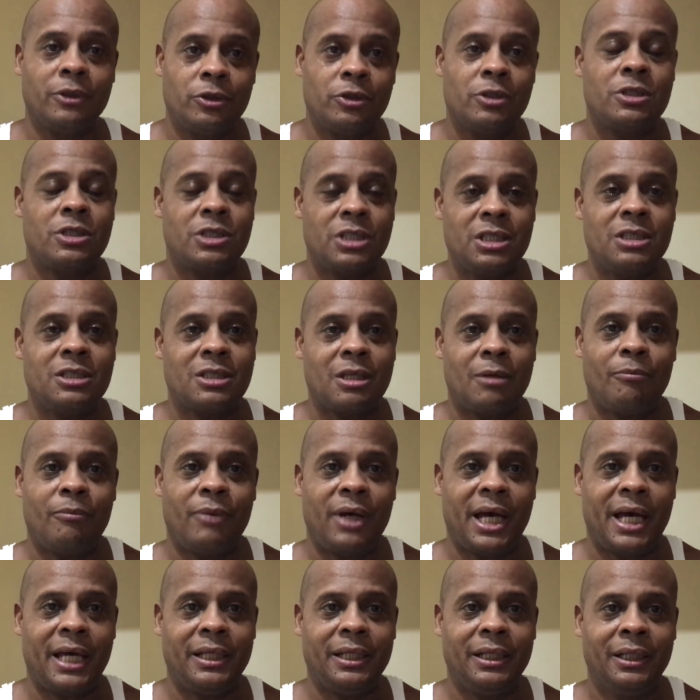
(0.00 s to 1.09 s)
You see
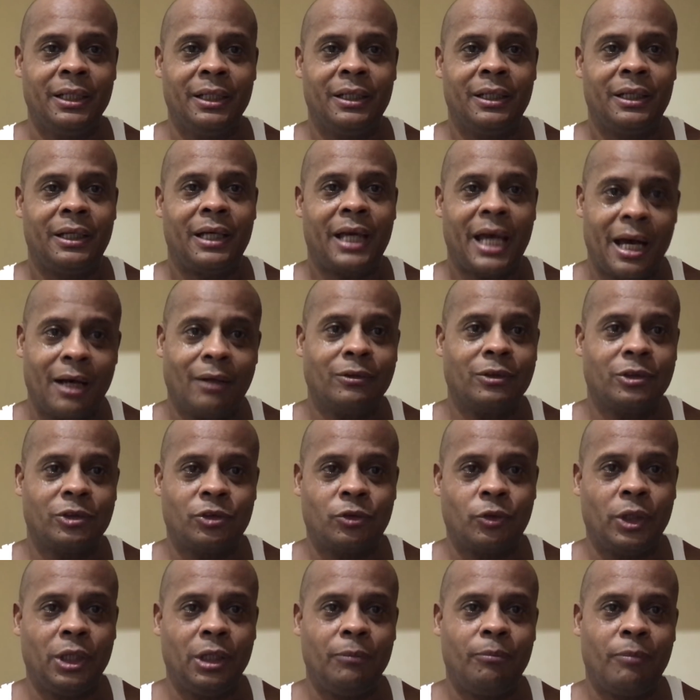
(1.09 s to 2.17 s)
somebody out in the
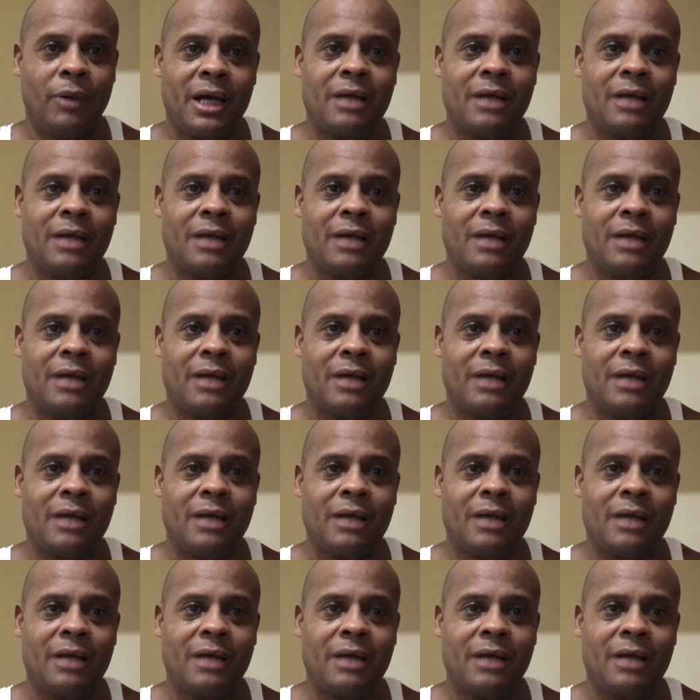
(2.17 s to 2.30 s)
street,